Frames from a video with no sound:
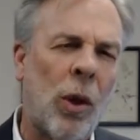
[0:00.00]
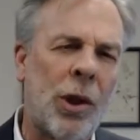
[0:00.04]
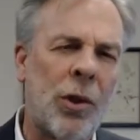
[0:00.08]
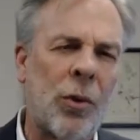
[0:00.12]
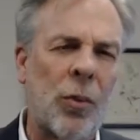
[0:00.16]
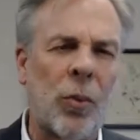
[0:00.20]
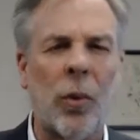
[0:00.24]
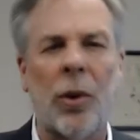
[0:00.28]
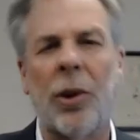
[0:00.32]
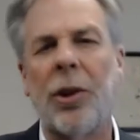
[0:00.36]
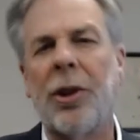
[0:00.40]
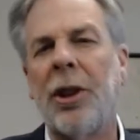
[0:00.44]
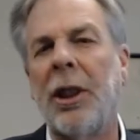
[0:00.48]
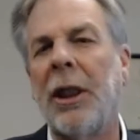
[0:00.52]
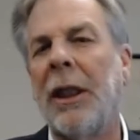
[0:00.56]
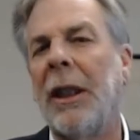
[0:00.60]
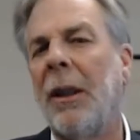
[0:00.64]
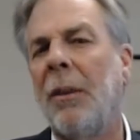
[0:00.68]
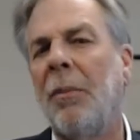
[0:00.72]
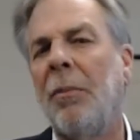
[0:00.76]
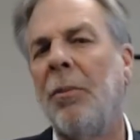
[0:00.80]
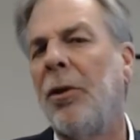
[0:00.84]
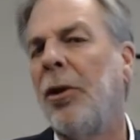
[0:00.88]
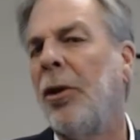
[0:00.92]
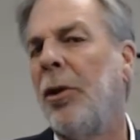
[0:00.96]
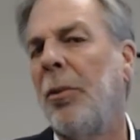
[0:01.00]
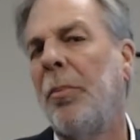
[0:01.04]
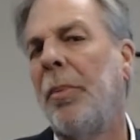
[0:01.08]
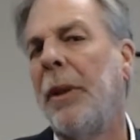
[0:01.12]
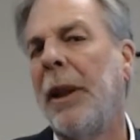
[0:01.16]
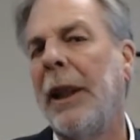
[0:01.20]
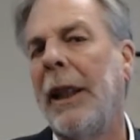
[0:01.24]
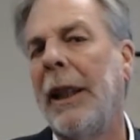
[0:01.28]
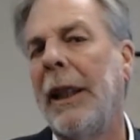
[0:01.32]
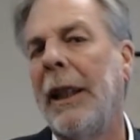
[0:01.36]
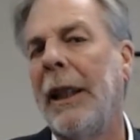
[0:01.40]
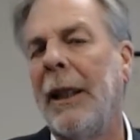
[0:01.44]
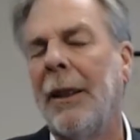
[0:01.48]
which were deemed to
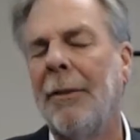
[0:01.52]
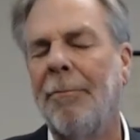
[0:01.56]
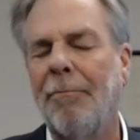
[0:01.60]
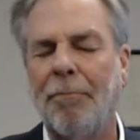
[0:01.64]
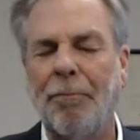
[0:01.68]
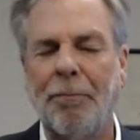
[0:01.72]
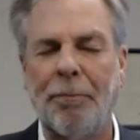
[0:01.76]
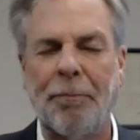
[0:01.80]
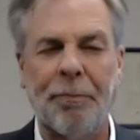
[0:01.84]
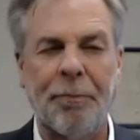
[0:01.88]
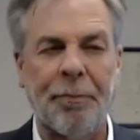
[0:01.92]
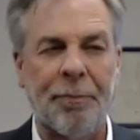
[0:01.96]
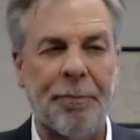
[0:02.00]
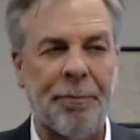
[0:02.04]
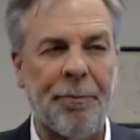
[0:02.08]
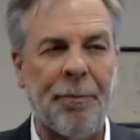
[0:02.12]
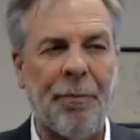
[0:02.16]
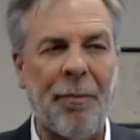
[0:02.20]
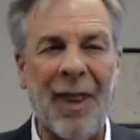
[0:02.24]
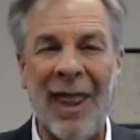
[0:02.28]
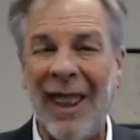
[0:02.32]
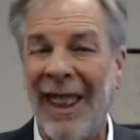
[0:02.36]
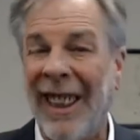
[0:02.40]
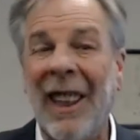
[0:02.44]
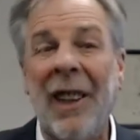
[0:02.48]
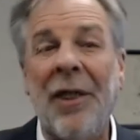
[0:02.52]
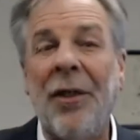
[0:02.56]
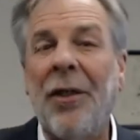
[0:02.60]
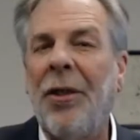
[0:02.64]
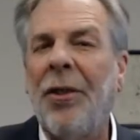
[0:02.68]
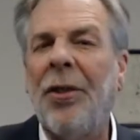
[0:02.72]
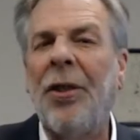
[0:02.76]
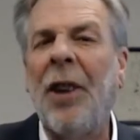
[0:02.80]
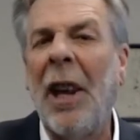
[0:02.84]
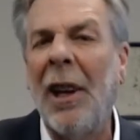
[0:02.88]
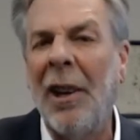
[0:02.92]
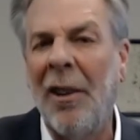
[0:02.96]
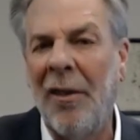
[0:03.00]
be
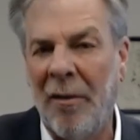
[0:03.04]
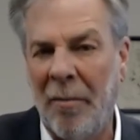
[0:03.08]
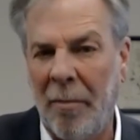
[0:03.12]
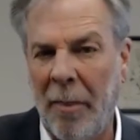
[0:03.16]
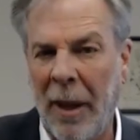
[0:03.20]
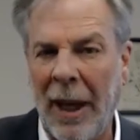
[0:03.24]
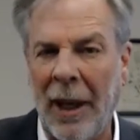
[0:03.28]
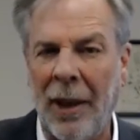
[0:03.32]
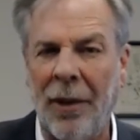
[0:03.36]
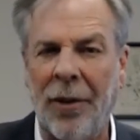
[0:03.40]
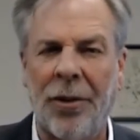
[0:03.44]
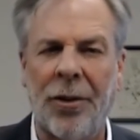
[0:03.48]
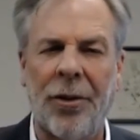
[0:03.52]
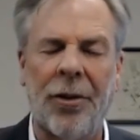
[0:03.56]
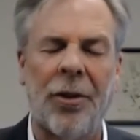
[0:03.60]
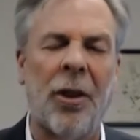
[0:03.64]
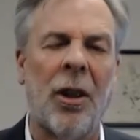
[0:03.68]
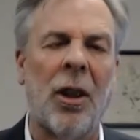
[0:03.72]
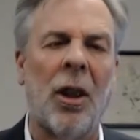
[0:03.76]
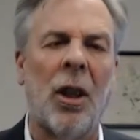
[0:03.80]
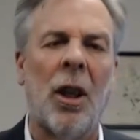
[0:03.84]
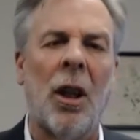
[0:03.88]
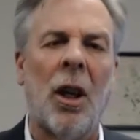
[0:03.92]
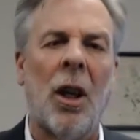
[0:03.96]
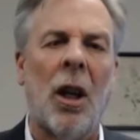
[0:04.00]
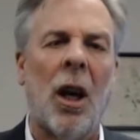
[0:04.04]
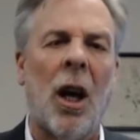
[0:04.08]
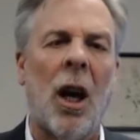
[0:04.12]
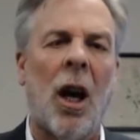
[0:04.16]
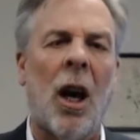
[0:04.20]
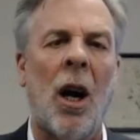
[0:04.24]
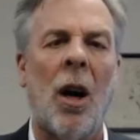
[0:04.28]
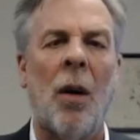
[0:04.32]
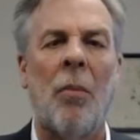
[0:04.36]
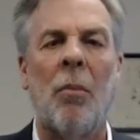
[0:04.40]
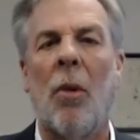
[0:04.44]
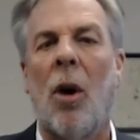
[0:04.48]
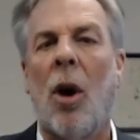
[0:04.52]
incentive-based,
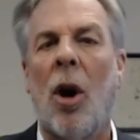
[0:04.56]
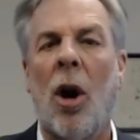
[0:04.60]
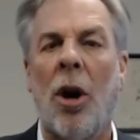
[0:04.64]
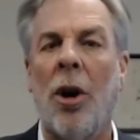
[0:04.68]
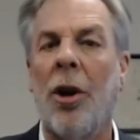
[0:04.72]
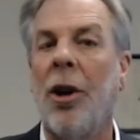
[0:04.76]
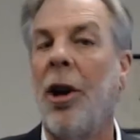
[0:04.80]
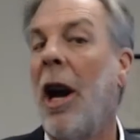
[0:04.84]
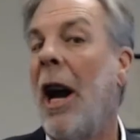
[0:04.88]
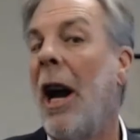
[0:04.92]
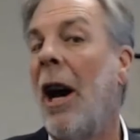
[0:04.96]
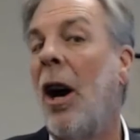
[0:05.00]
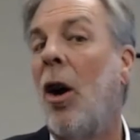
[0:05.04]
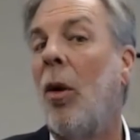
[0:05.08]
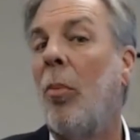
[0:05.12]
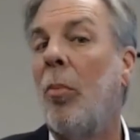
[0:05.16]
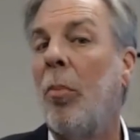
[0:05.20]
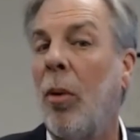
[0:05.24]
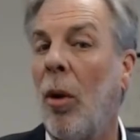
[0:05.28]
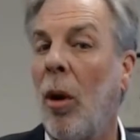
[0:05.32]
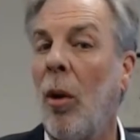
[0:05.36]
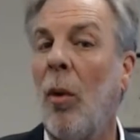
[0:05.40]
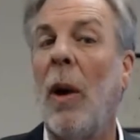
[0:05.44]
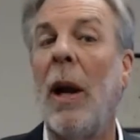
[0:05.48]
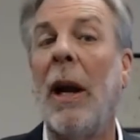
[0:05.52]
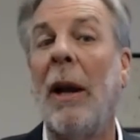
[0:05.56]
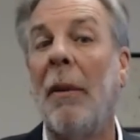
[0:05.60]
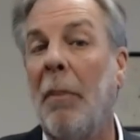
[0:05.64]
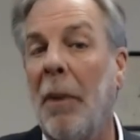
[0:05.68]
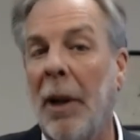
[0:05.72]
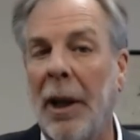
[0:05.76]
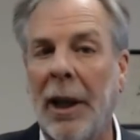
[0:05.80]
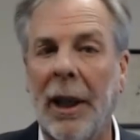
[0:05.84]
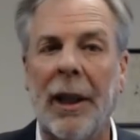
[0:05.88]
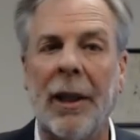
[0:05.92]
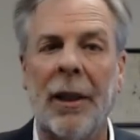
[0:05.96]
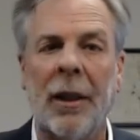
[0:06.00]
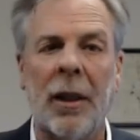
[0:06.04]
are now
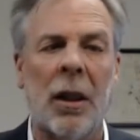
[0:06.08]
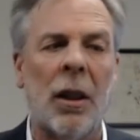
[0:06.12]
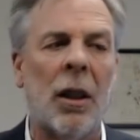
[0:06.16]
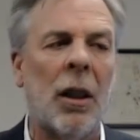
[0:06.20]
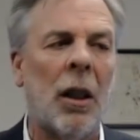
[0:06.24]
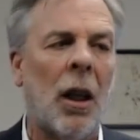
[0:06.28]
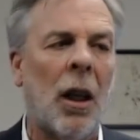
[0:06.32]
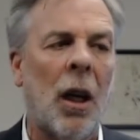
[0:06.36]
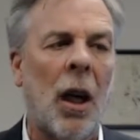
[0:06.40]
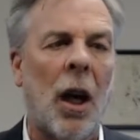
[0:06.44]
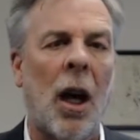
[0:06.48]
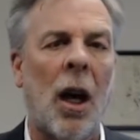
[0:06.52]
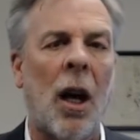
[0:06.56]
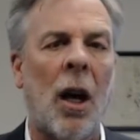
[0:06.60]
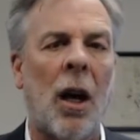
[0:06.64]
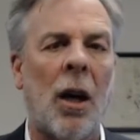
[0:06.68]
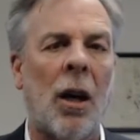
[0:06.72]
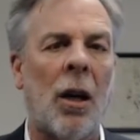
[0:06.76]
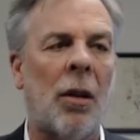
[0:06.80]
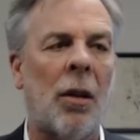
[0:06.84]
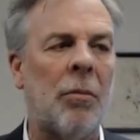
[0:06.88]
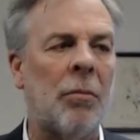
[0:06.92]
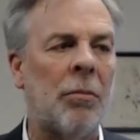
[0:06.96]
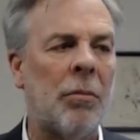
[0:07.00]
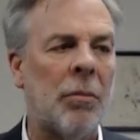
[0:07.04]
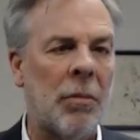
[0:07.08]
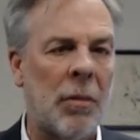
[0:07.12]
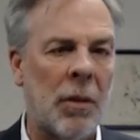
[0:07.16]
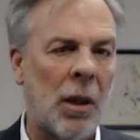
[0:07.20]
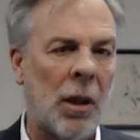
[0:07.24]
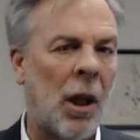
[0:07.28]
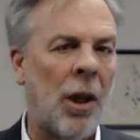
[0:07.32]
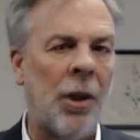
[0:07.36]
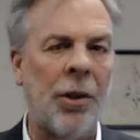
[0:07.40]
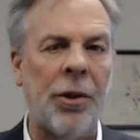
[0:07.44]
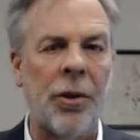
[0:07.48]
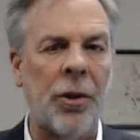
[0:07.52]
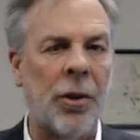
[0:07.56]
prohibited
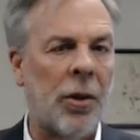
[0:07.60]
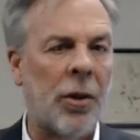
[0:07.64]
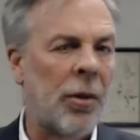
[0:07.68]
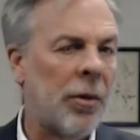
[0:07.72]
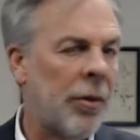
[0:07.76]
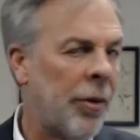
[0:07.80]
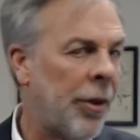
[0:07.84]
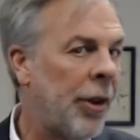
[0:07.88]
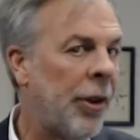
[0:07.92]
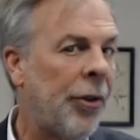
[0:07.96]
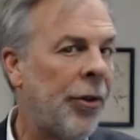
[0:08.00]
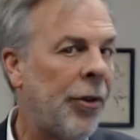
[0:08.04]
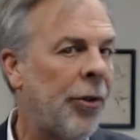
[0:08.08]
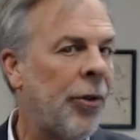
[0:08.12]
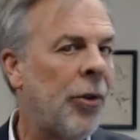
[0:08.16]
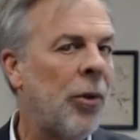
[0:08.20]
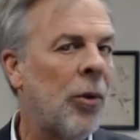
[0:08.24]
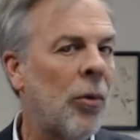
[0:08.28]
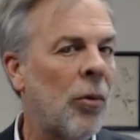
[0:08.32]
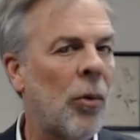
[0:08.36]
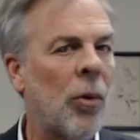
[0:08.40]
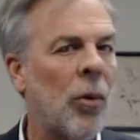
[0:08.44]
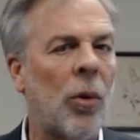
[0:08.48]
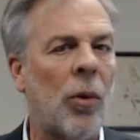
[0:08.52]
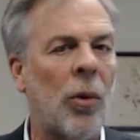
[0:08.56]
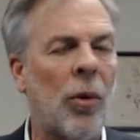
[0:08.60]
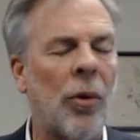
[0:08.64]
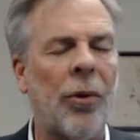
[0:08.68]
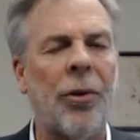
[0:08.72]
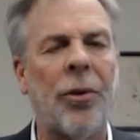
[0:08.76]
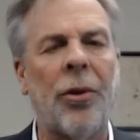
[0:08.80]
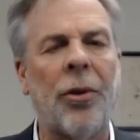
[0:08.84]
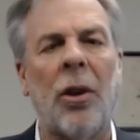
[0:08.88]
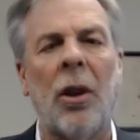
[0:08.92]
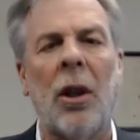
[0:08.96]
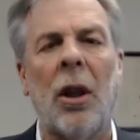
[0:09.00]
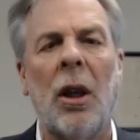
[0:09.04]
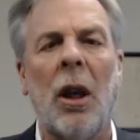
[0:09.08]
under these new
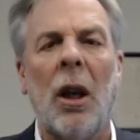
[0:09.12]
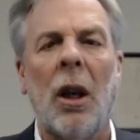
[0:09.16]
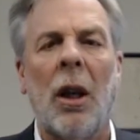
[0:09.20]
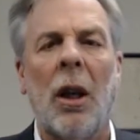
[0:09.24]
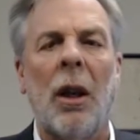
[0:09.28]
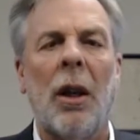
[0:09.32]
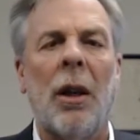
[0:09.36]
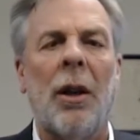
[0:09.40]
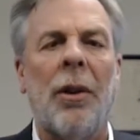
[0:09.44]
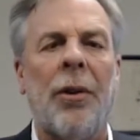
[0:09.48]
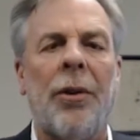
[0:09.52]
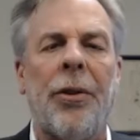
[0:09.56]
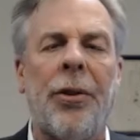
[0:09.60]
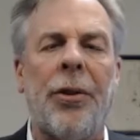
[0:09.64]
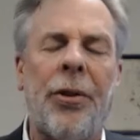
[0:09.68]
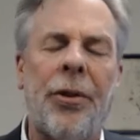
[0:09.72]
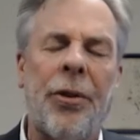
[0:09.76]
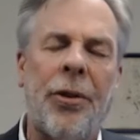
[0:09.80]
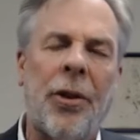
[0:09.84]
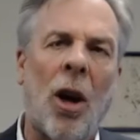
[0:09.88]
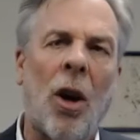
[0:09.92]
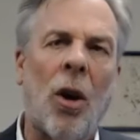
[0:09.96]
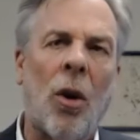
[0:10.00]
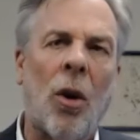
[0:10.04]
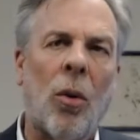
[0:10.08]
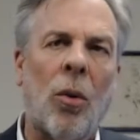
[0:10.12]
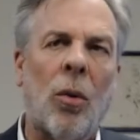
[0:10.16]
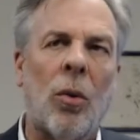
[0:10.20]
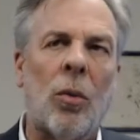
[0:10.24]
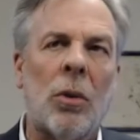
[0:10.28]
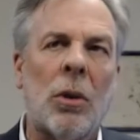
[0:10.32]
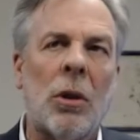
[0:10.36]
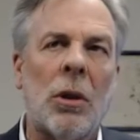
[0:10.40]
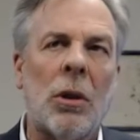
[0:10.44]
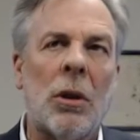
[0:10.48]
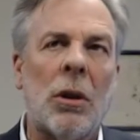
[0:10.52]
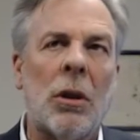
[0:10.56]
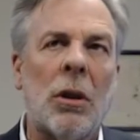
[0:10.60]
rules. So
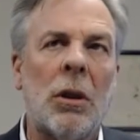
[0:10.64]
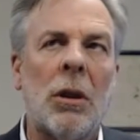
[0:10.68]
